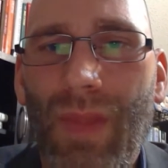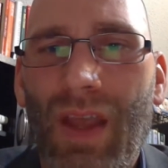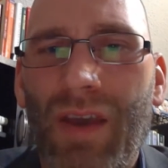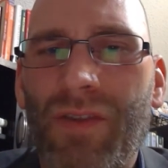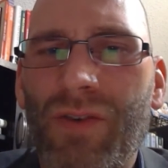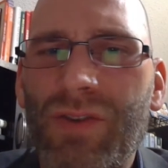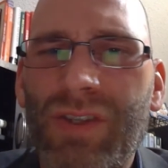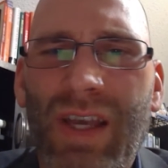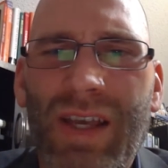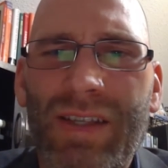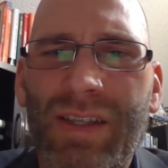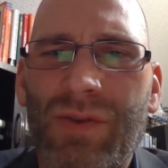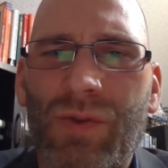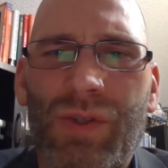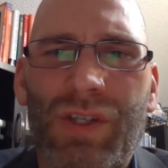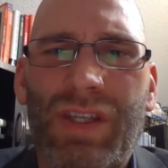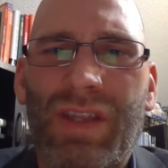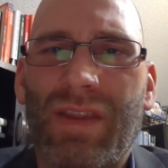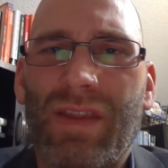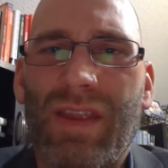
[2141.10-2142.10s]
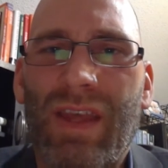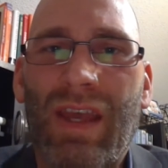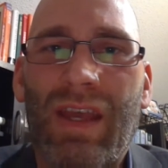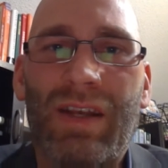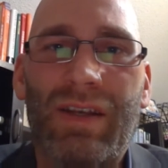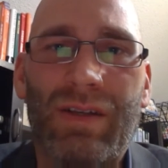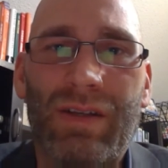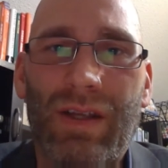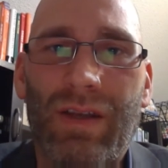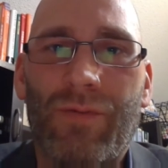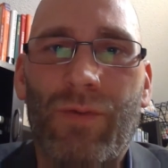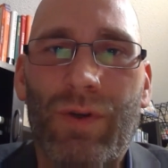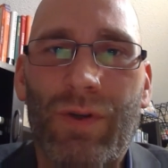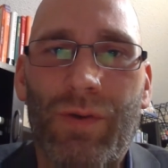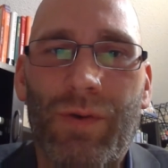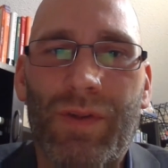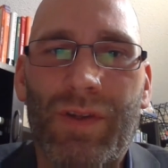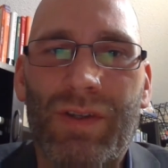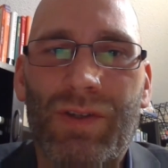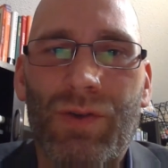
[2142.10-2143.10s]
And those assets, which then, if we
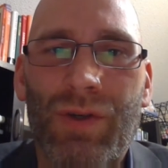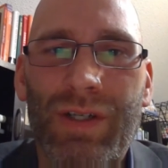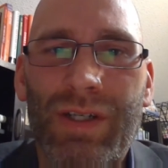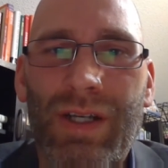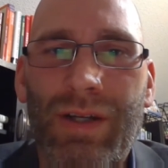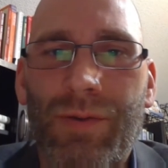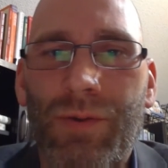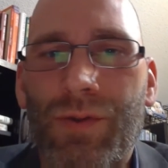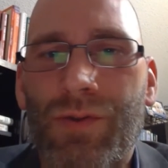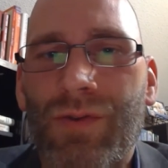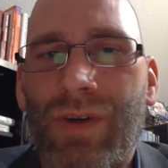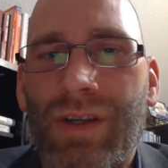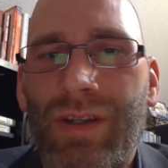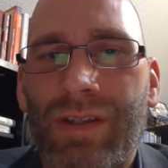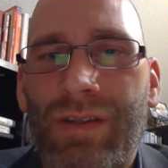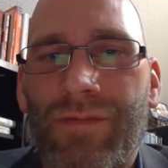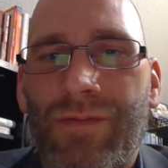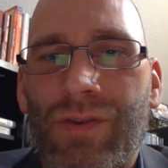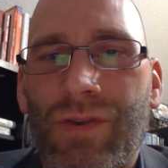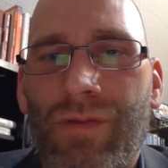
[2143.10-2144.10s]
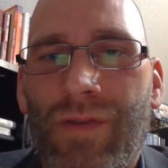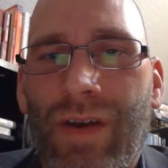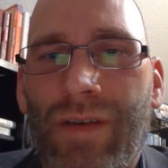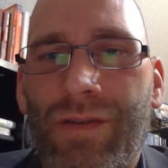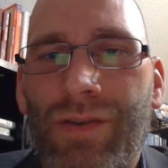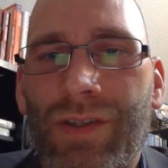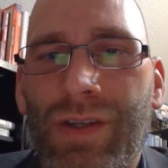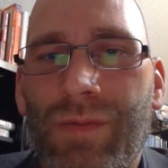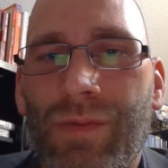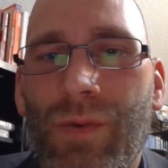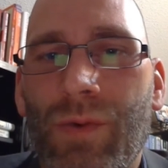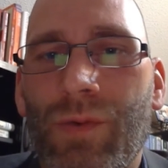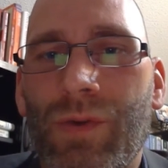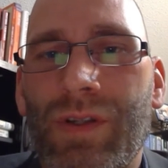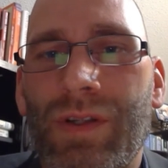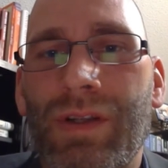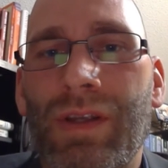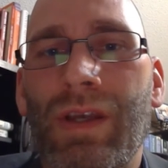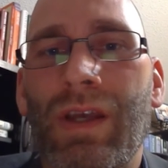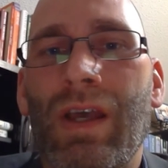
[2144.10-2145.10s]
do it with joint tenants rights of survivorship,
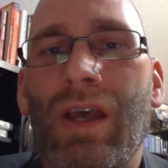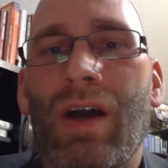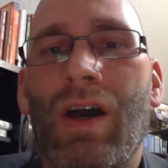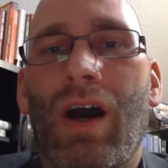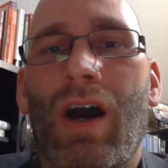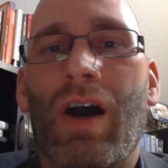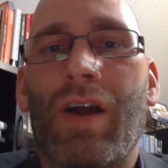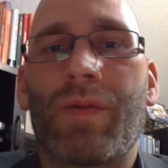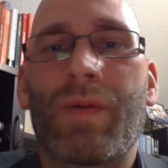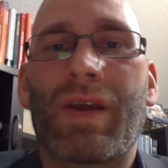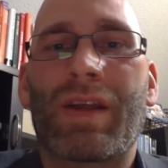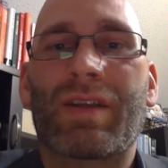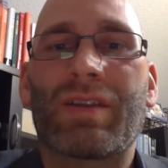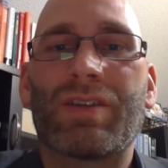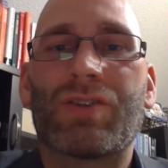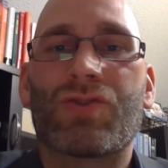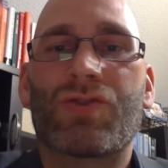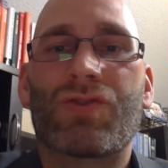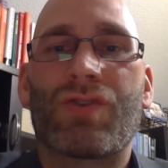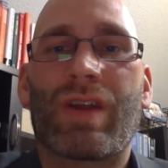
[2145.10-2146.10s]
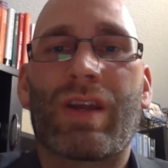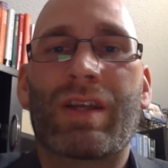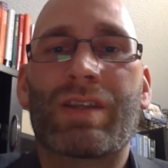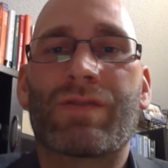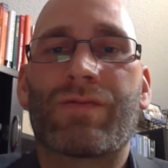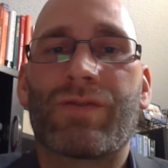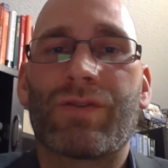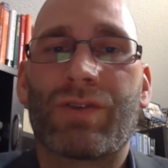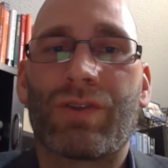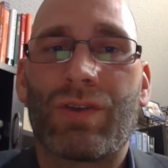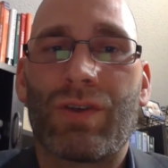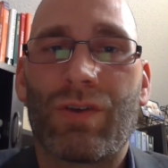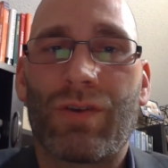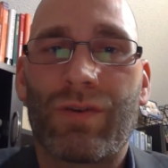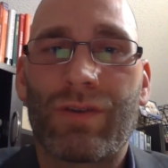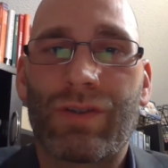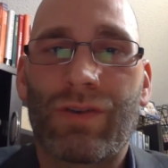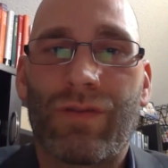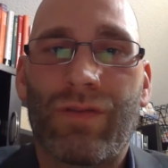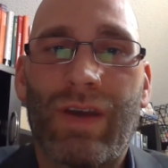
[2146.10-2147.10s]
would automatically transfer to
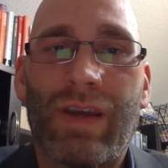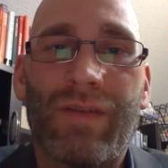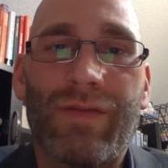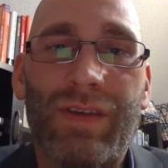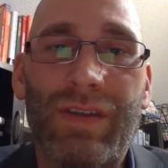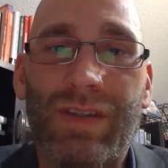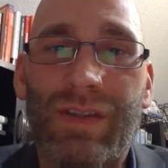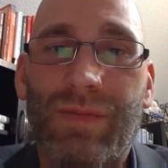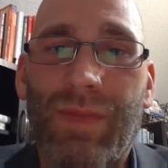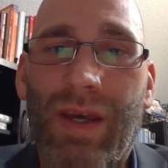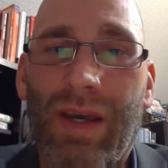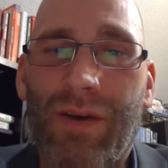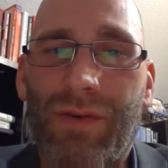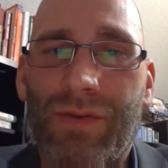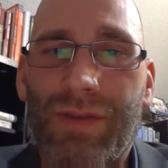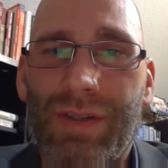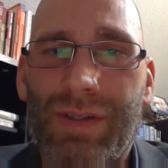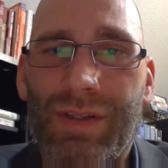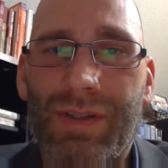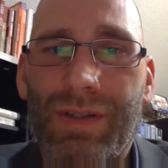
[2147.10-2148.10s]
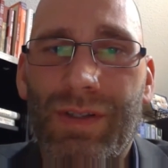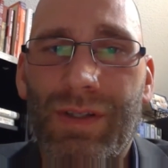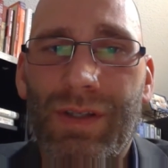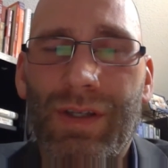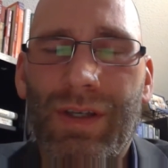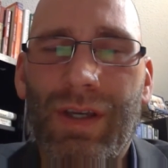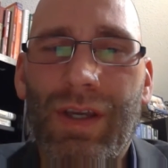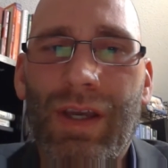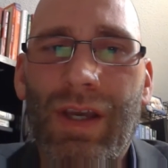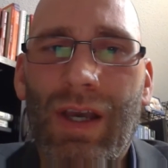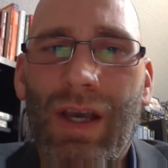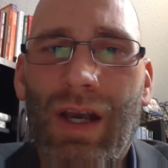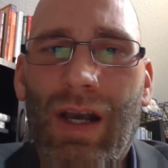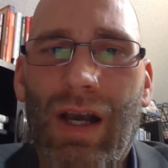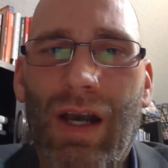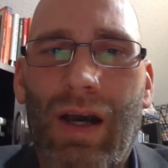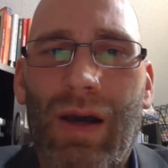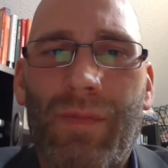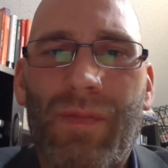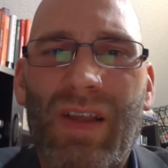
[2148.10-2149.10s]
your surviving spouse.
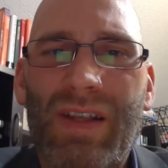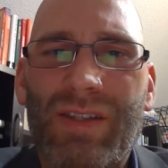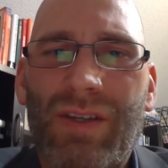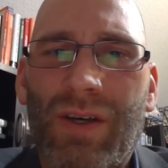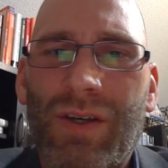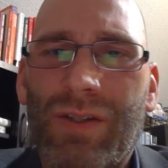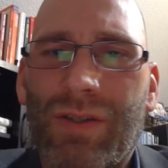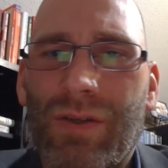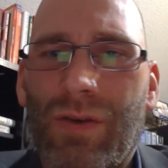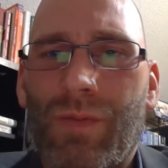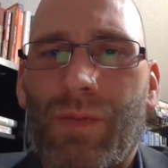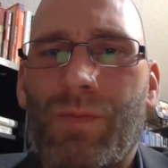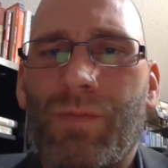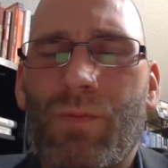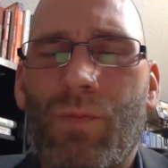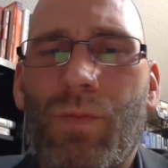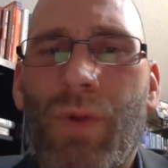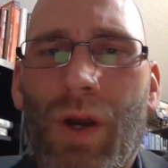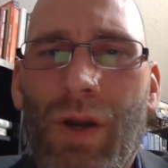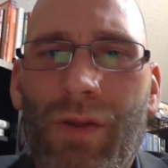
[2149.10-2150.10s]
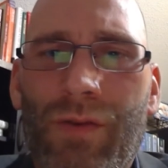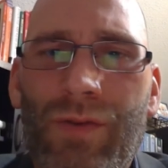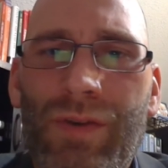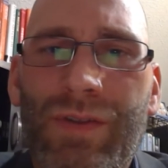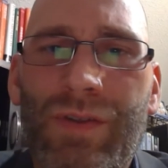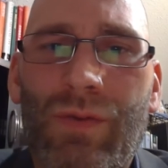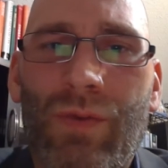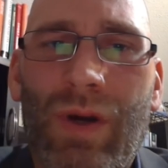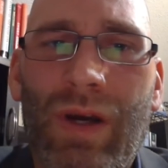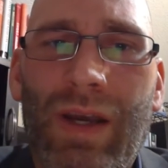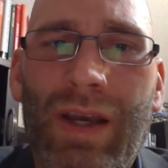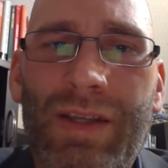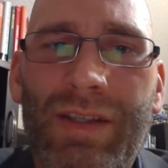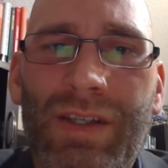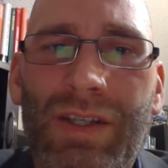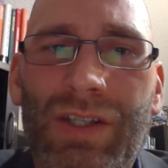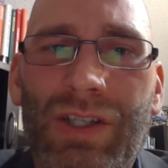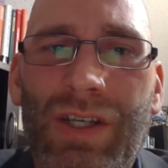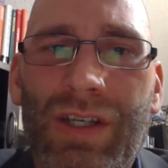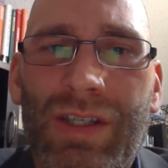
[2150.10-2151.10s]
That's also part of the reason why I
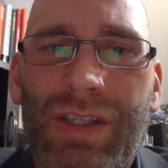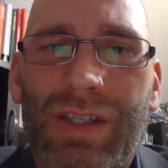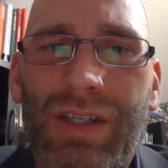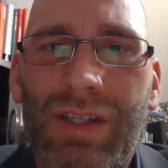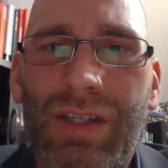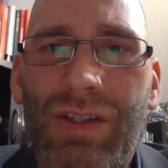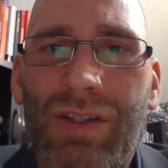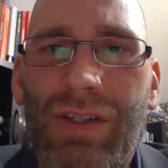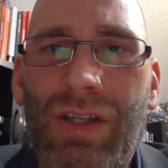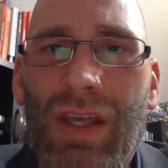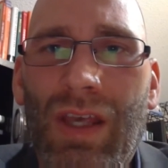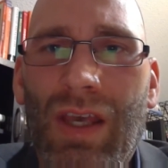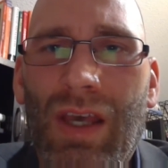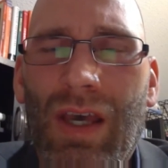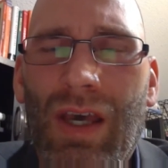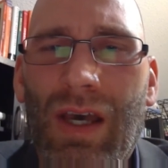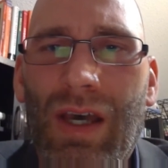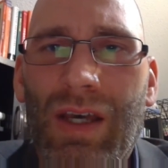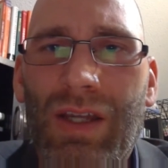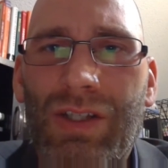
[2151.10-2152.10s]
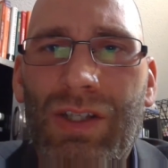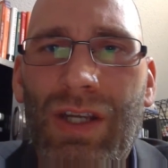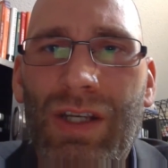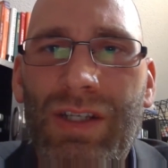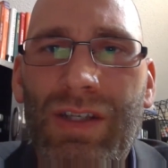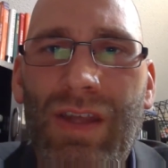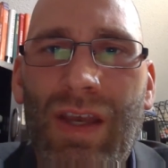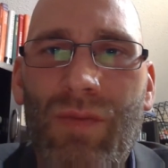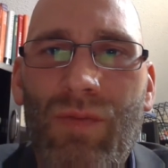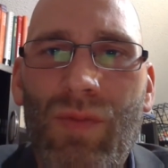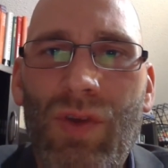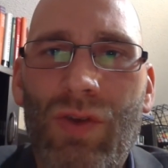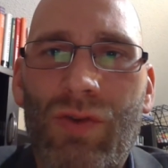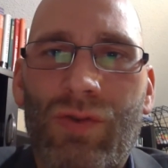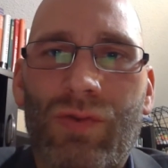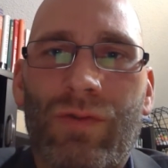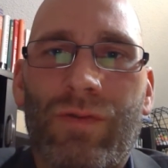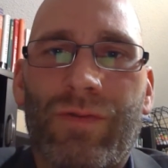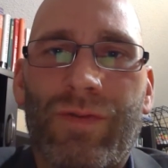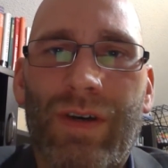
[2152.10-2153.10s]
suggested changing that
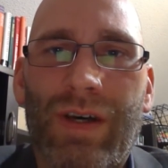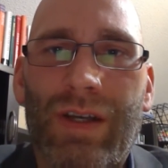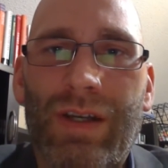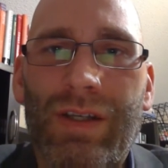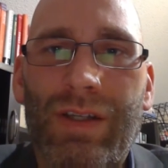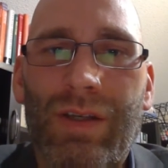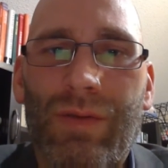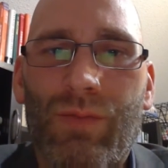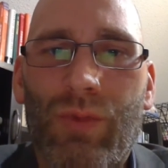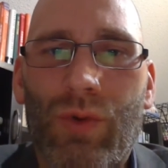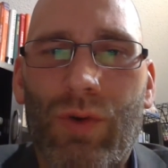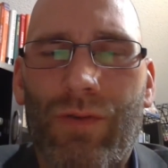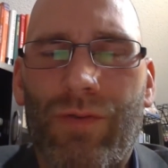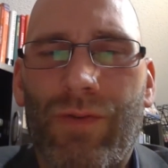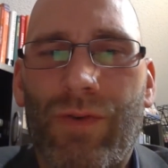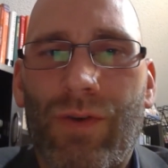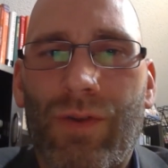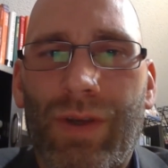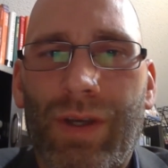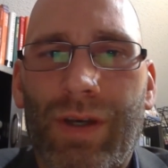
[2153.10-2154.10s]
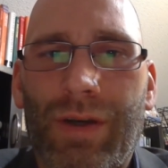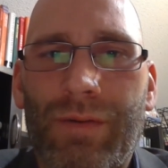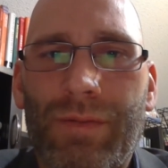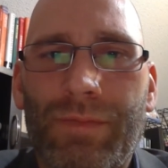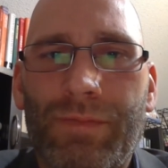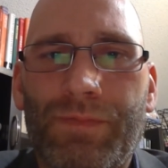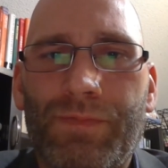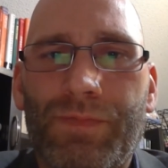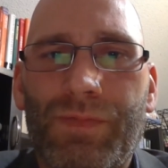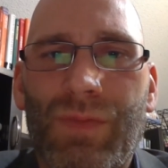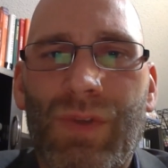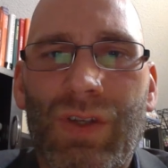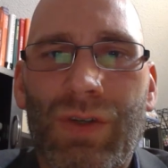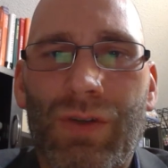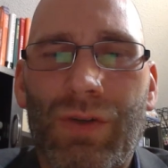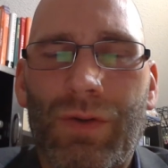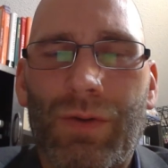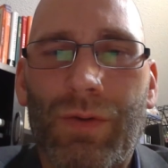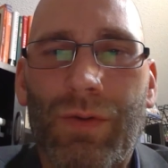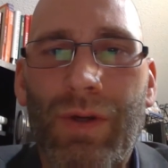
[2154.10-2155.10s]
mutual fund portfolio
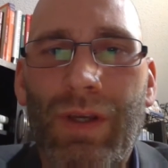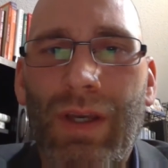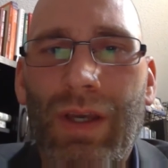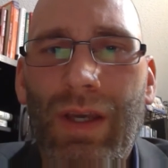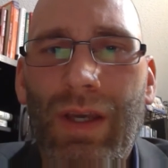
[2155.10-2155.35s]
to